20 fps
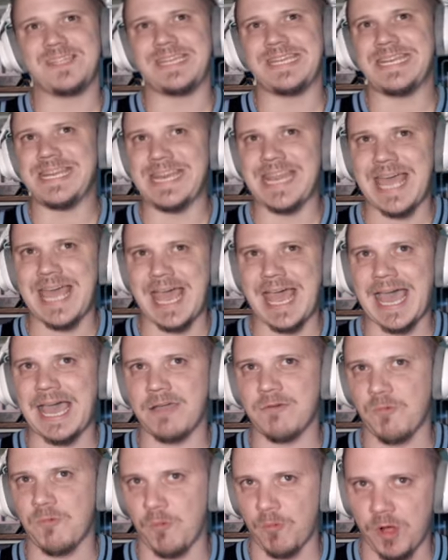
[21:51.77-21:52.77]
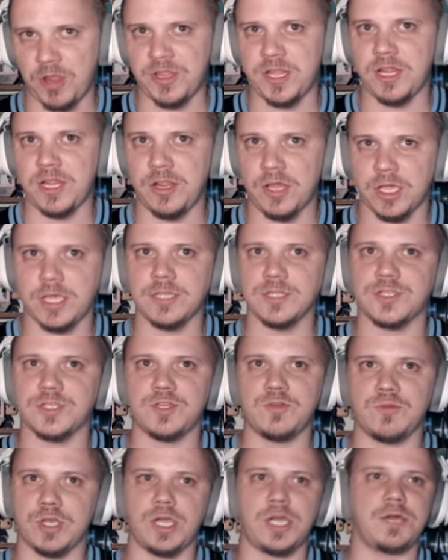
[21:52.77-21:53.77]
not really looking
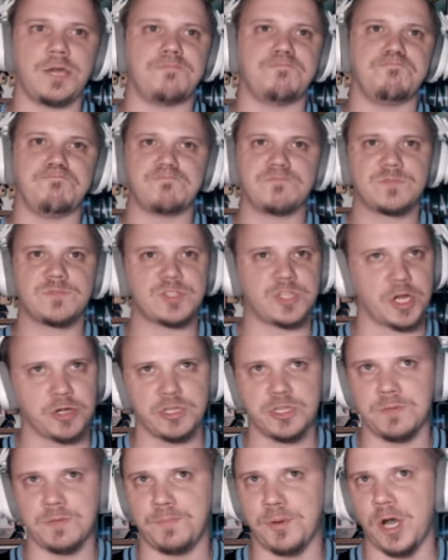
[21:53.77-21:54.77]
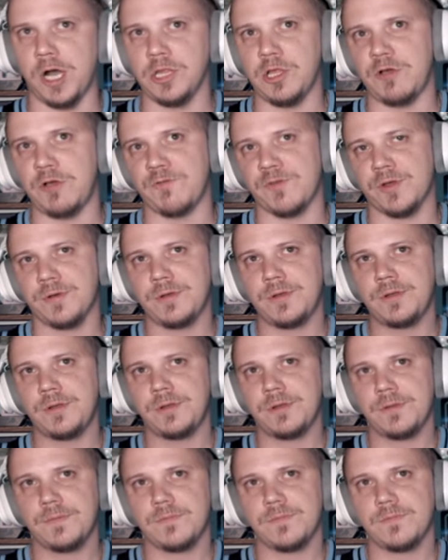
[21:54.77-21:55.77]
too good. Turning the ball over.
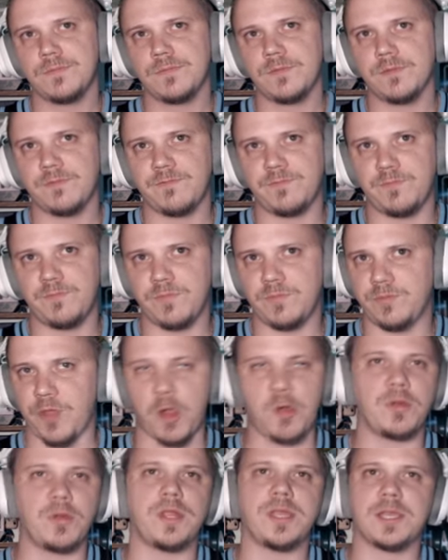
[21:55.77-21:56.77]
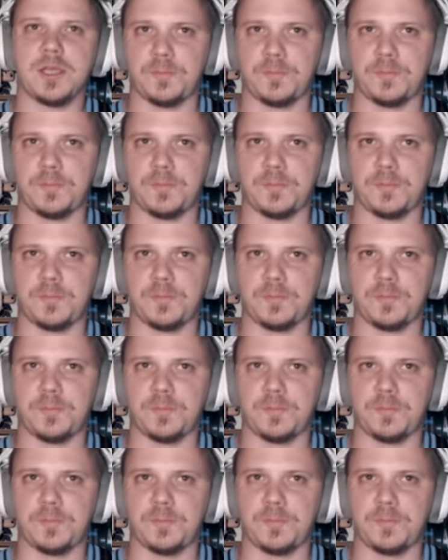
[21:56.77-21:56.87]
Throwing in